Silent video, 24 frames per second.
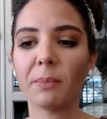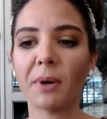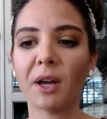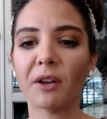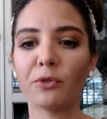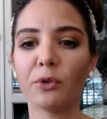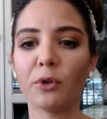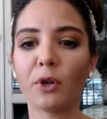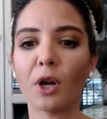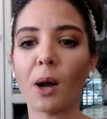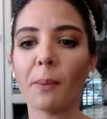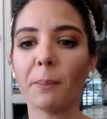Pet
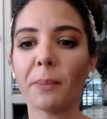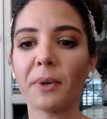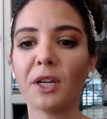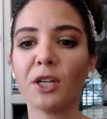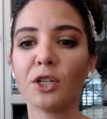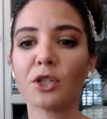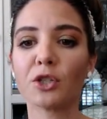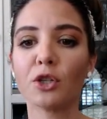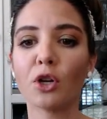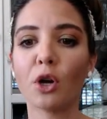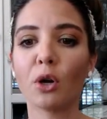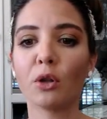food
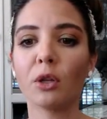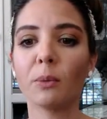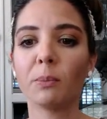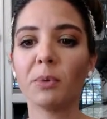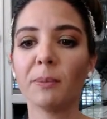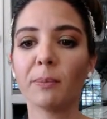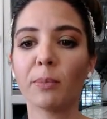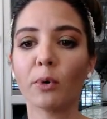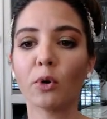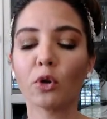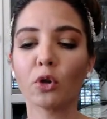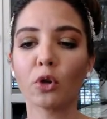companies know that
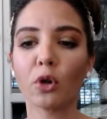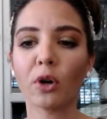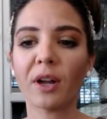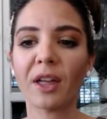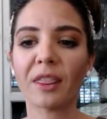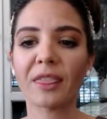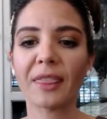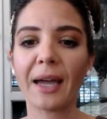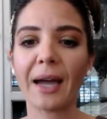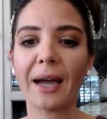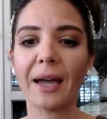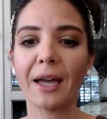people look
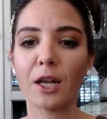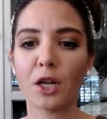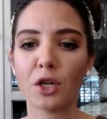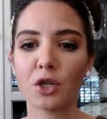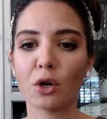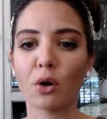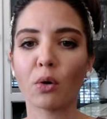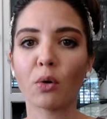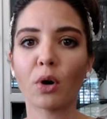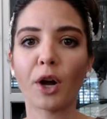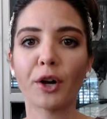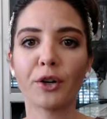at that and
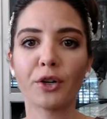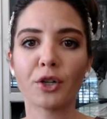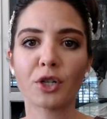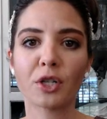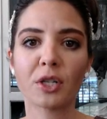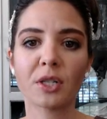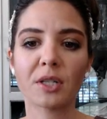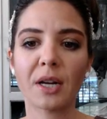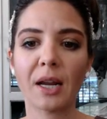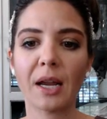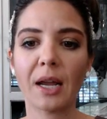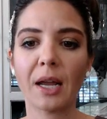don't
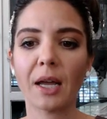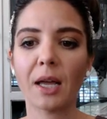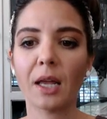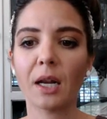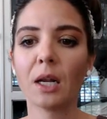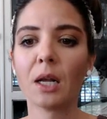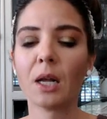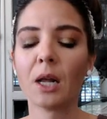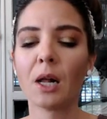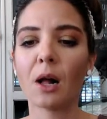understand